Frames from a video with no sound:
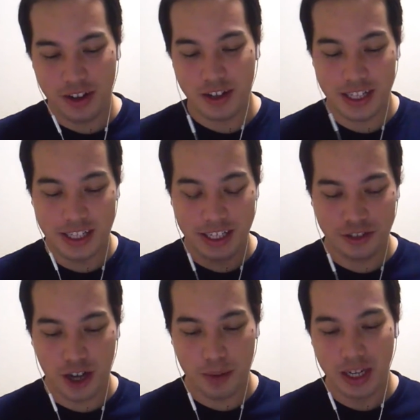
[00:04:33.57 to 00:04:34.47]
The 6
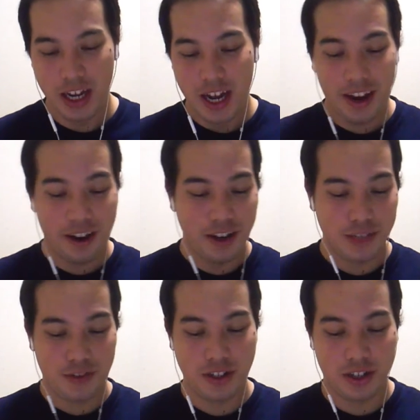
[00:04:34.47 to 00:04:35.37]
drops, Cannon
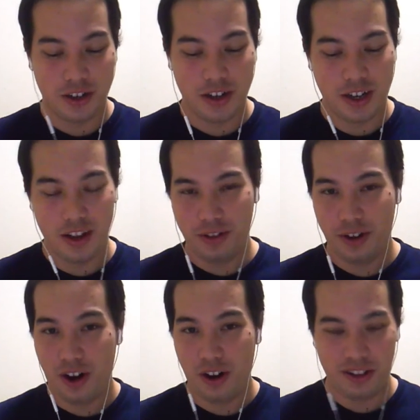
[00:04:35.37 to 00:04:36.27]
Savants are good, the other 3
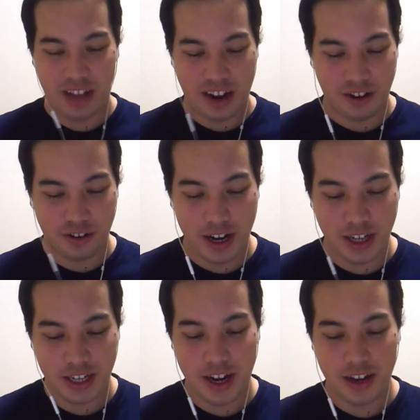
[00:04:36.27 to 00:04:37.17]
aren't that great,
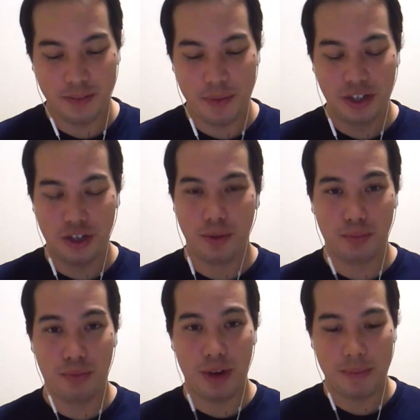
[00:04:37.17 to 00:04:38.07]
and Major Dome was
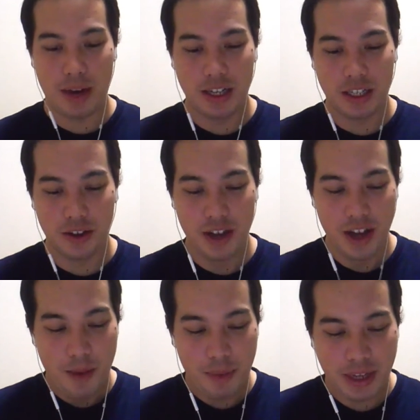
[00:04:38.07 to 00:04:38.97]
pretty bad. So
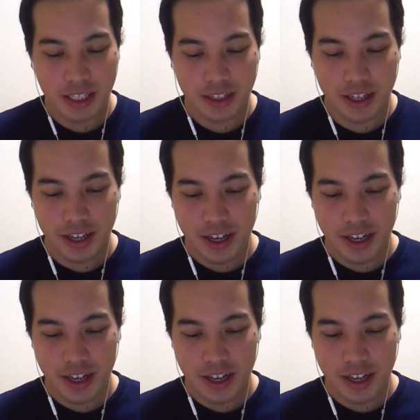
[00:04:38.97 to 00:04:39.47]
basically,